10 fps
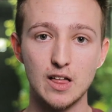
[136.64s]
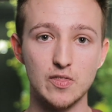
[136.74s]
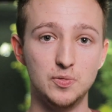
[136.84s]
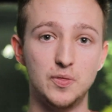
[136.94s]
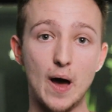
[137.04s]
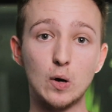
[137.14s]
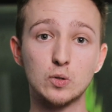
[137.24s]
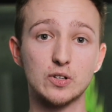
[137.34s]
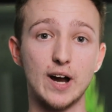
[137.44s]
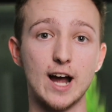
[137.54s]

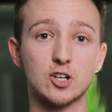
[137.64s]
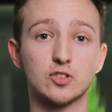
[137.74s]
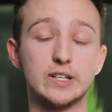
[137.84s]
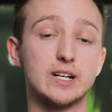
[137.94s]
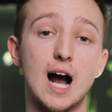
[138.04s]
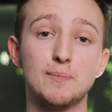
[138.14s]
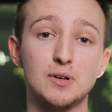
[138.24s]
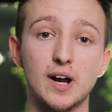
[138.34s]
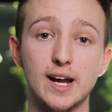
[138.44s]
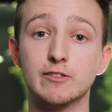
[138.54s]
Those are actually
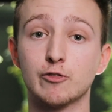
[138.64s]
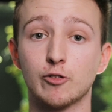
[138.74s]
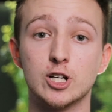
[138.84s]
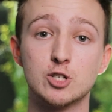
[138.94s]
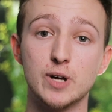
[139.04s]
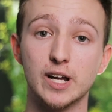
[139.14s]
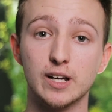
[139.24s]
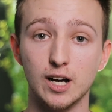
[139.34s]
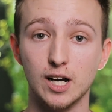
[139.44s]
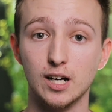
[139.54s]
copyright infringement
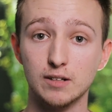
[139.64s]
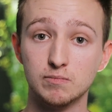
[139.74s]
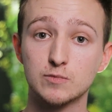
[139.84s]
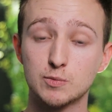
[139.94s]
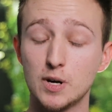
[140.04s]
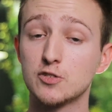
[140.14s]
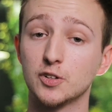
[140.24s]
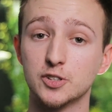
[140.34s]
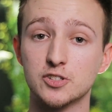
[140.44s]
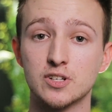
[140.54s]
sponge
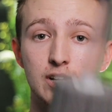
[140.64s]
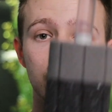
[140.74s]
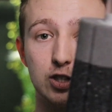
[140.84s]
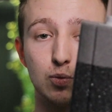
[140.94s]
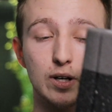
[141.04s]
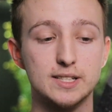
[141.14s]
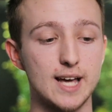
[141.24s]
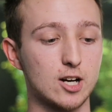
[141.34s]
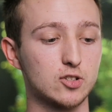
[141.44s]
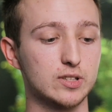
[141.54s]
filters. This one is
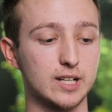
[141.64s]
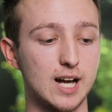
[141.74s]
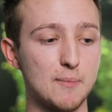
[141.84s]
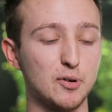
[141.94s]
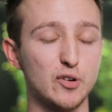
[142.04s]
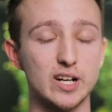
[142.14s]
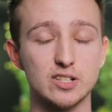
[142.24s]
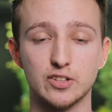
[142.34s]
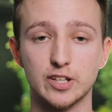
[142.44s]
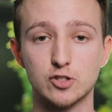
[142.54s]
actually the copyright.
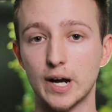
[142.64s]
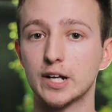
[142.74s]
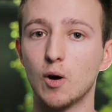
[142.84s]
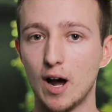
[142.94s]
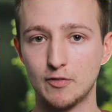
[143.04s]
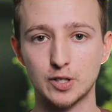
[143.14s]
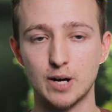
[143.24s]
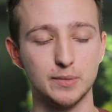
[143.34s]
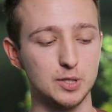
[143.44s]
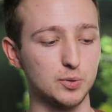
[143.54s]
So they try to go after
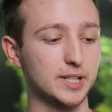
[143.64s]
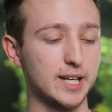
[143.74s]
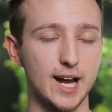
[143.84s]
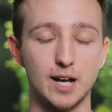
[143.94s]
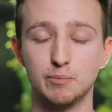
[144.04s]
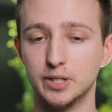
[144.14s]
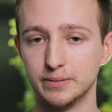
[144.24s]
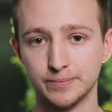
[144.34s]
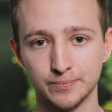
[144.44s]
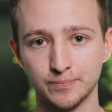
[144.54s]
companies when they can, but
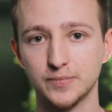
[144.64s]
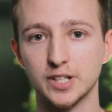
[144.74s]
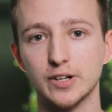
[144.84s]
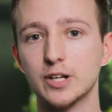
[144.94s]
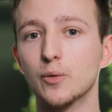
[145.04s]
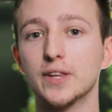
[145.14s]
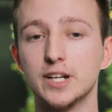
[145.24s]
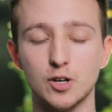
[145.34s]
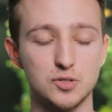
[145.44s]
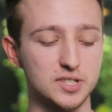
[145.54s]
you know, anyone that
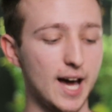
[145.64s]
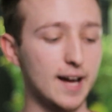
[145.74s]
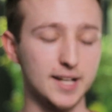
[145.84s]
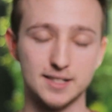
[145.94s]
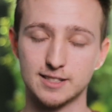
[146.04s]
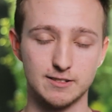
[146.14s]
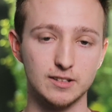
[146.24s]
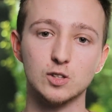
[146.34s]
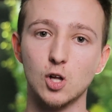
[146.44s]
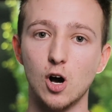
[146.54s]
knows that,
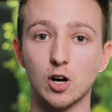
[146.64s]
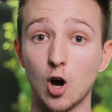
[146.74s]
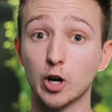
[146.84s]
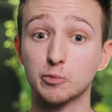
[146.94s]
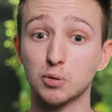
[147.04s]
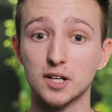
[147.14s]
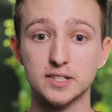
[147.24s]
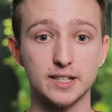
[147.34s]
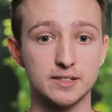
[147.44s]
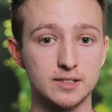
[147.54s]
that's a long, hard
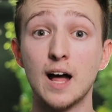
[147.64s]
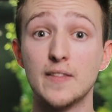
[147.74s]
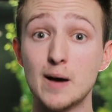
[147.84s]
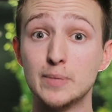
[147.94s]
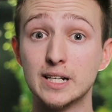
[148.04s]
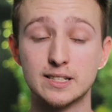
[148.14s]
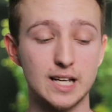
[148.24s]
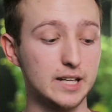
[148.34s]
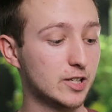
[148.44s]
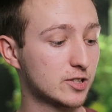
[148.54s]
process. That being
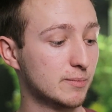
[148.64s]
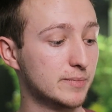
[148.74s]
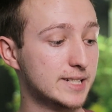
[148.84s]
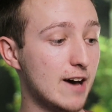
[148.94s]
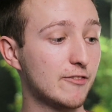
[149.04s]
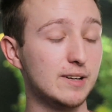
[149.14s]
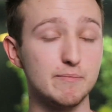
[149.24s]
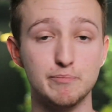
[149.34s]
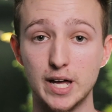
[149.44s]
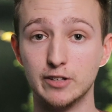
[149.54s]
said, there's some definite
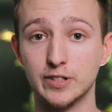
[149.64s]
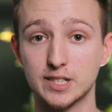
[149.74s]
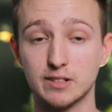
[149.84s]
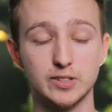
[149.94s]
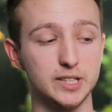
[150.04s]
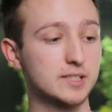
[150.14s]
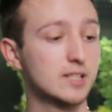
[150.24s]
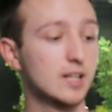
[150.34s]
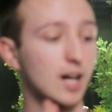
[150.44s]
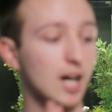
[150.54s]
benefits of this.
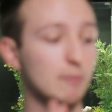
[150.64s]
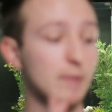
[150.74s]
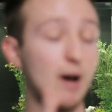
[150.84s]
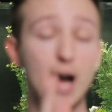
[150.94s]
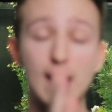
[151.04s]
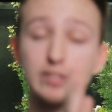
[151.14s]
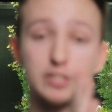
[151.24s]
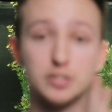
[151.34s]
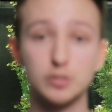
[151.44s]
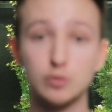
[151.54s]
Now, I
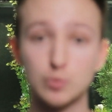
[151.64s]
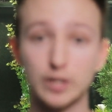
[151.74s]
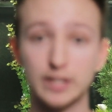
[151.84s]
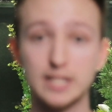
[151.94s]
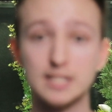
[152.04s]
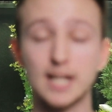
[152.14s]
haven't used one of these.